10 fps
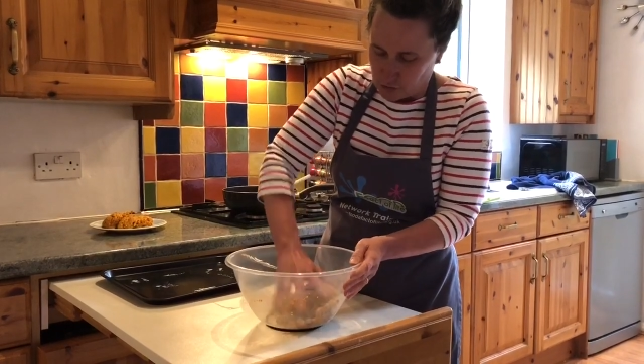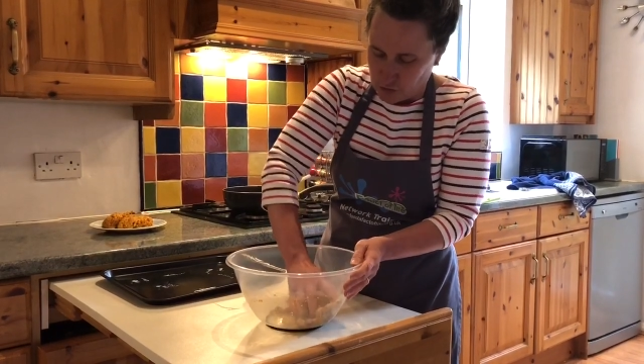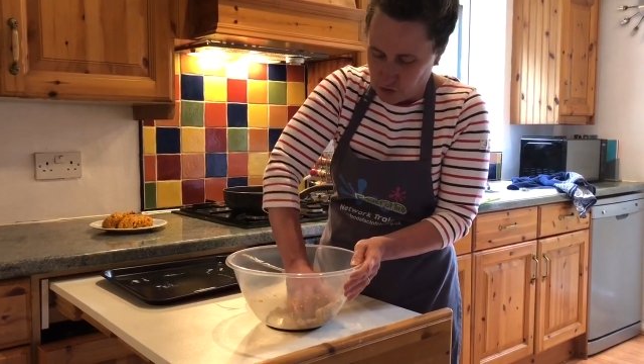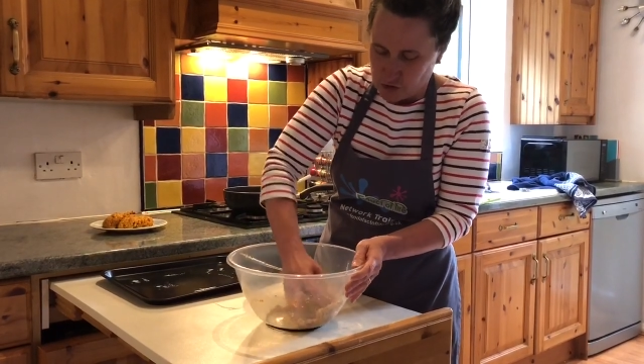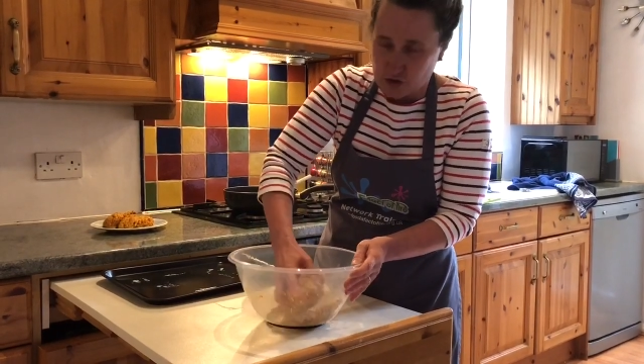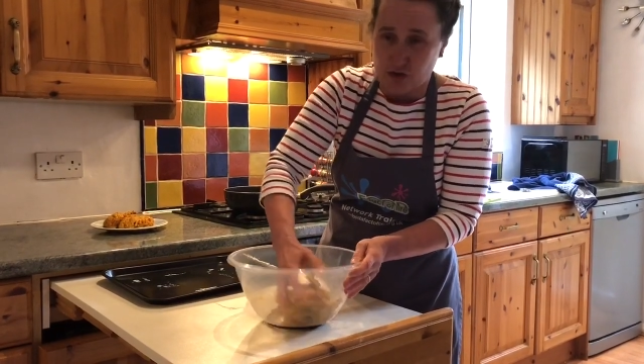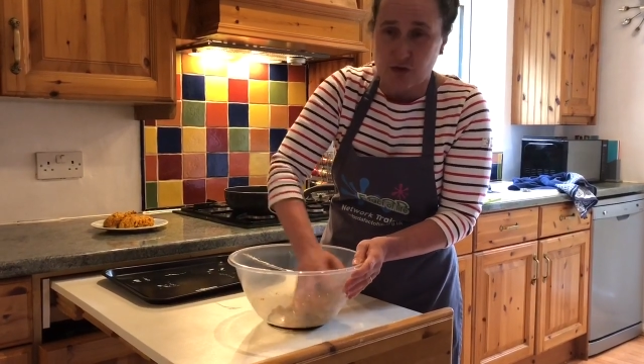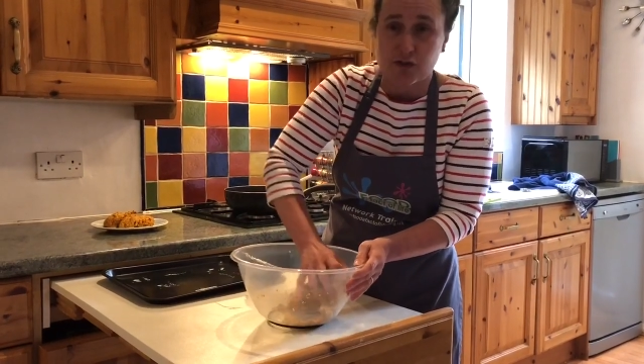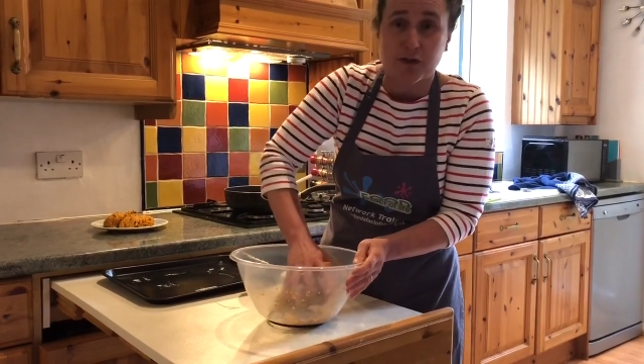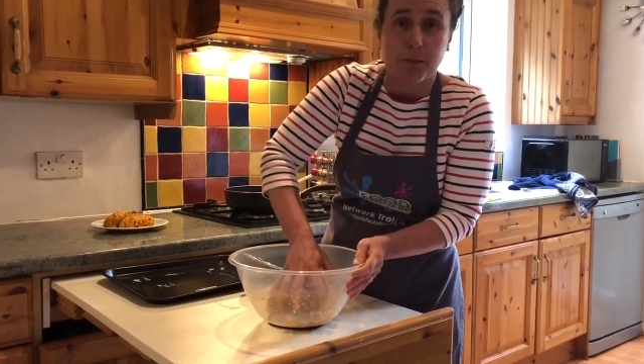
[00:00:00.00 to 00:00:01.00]
or you could just
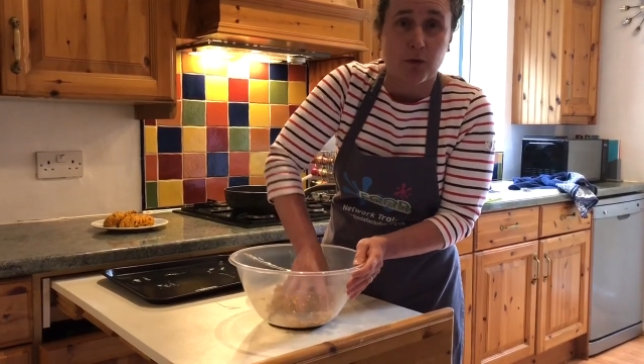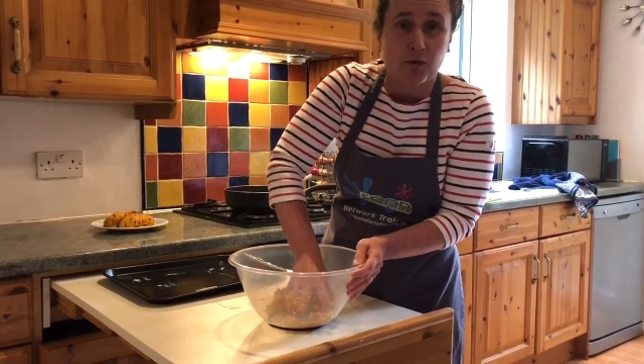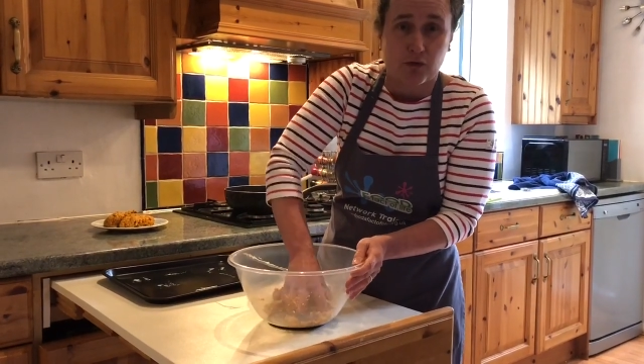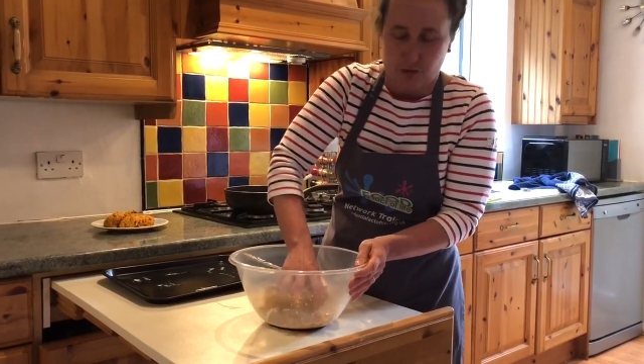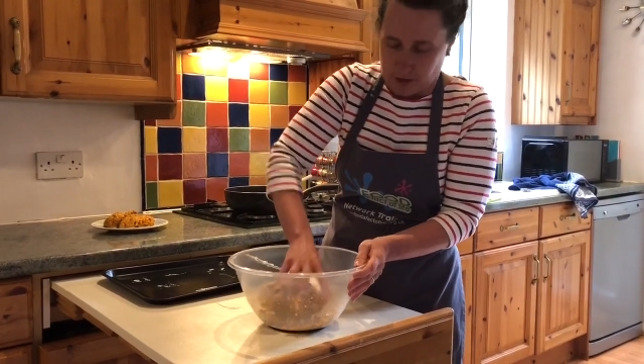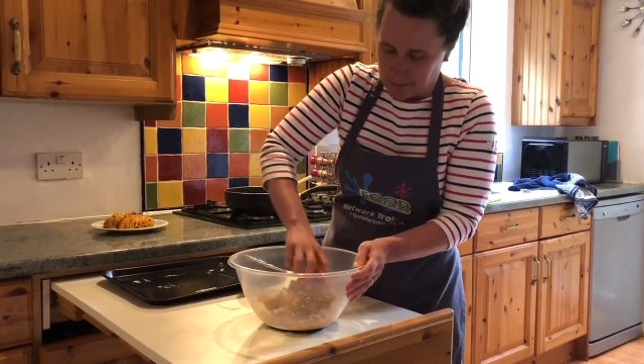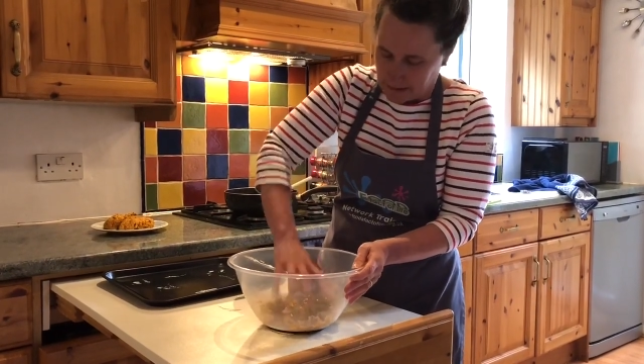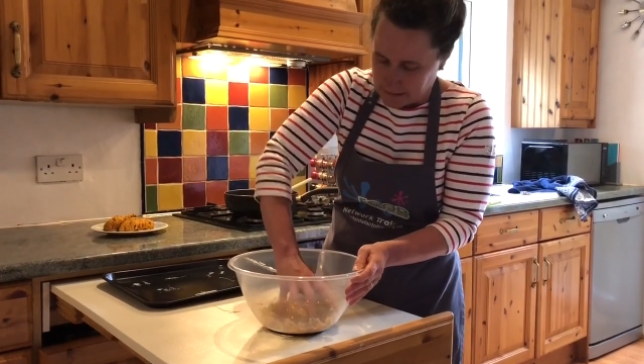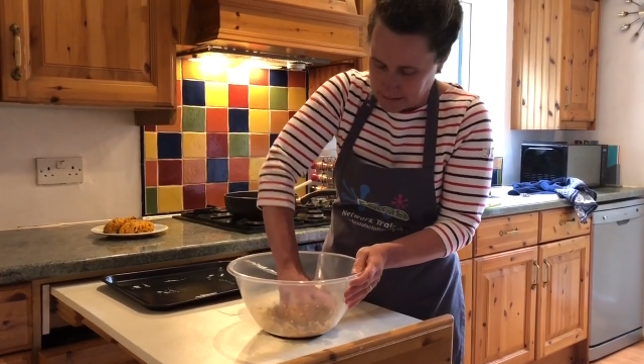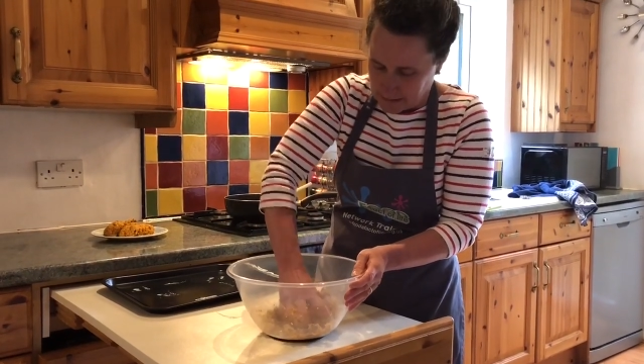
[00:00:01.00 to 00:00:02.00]
use a spoon to try and
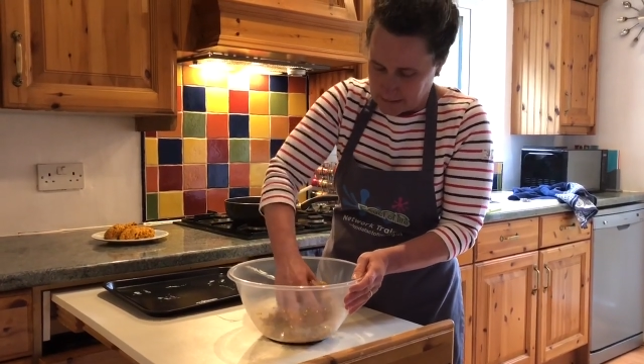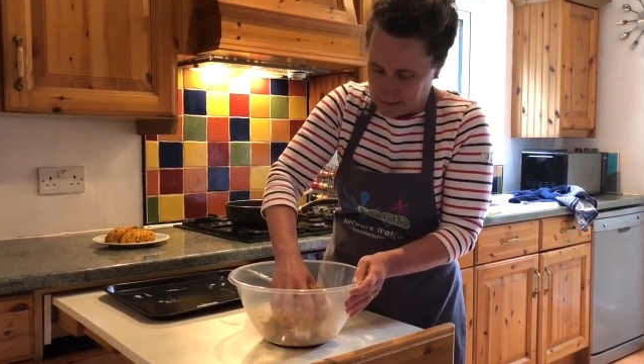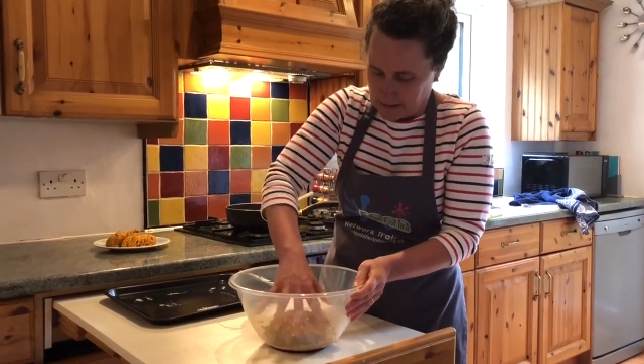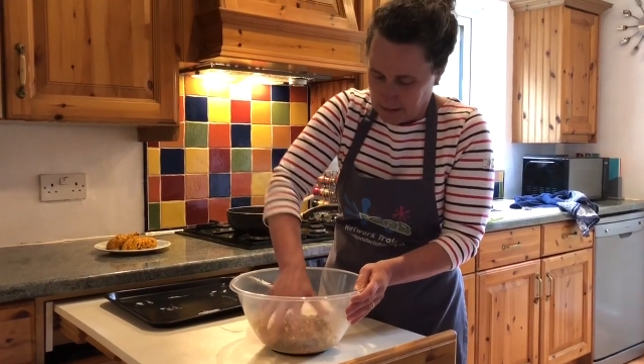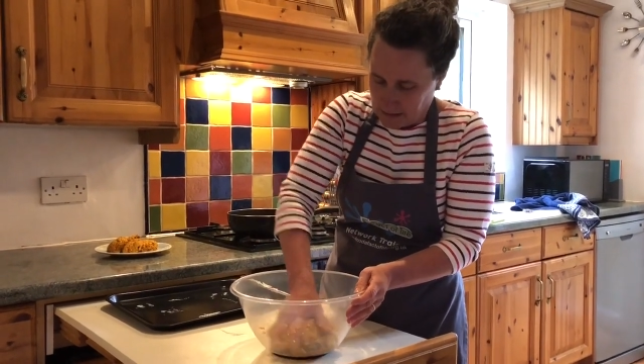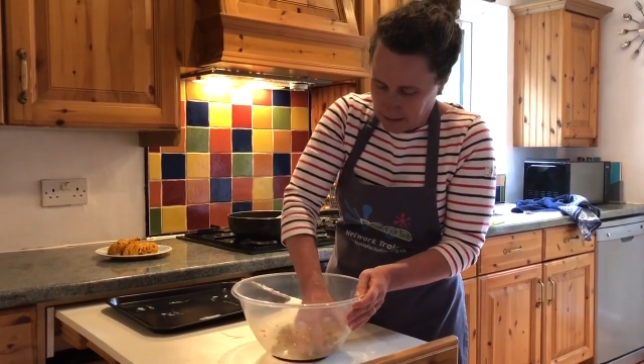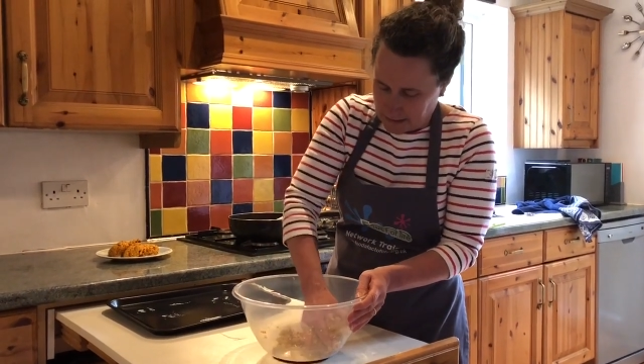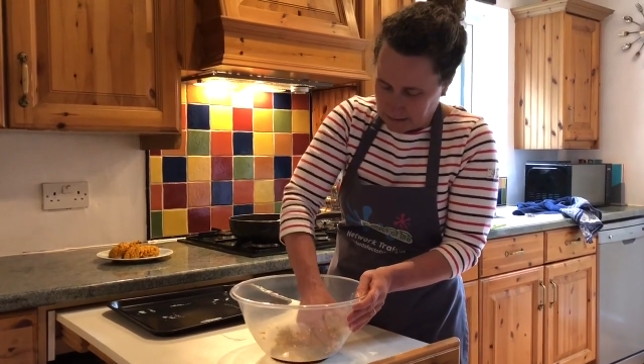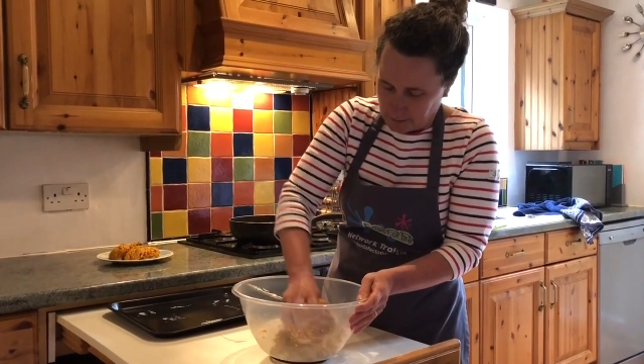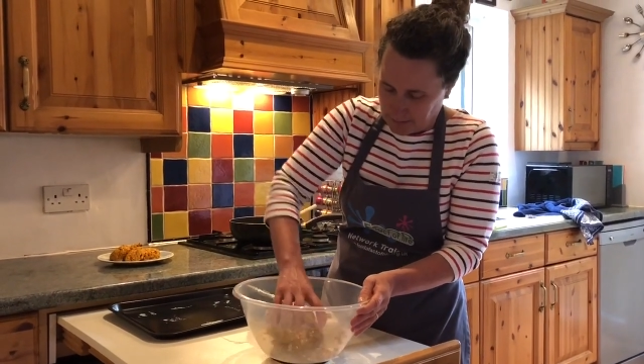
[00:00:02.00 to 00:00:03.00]
mix it a
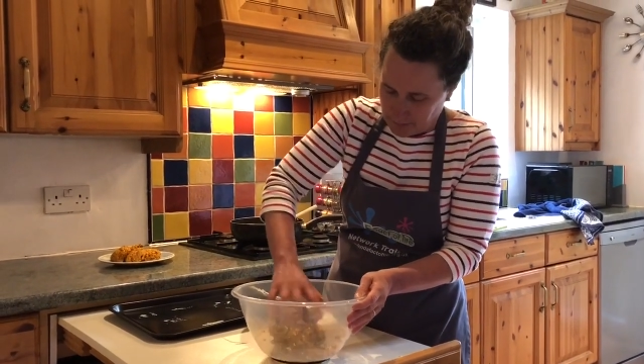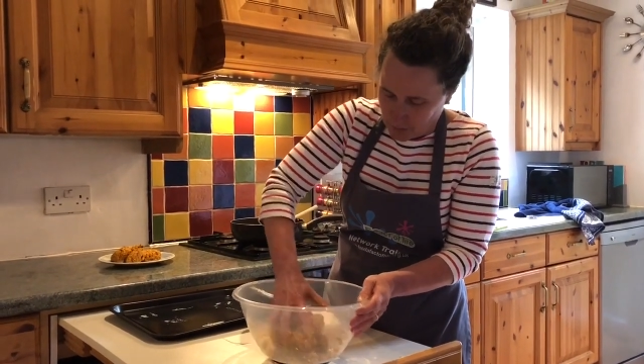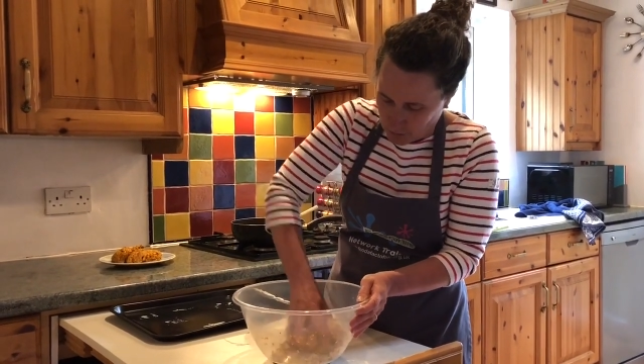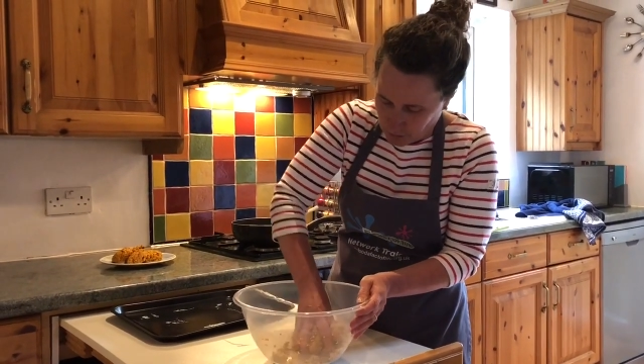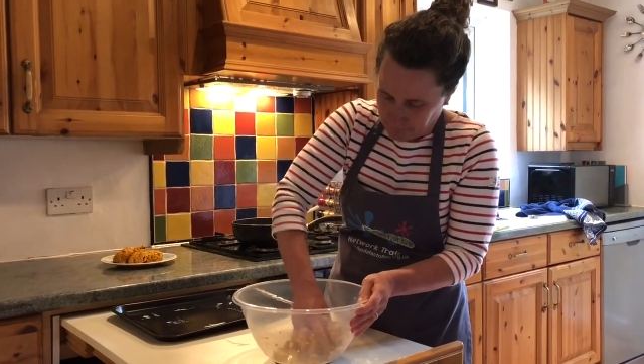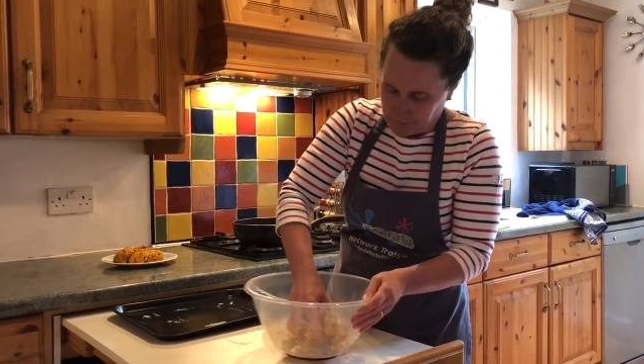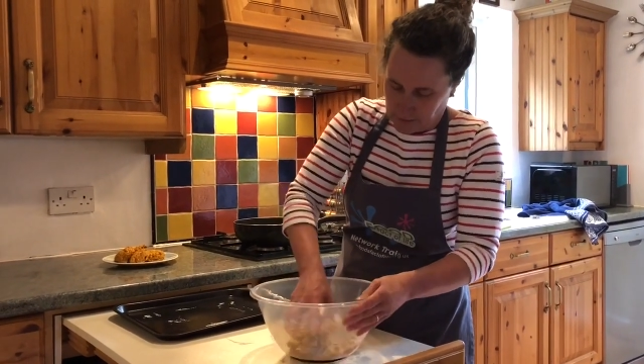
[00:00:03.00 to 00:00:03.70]
little bit more.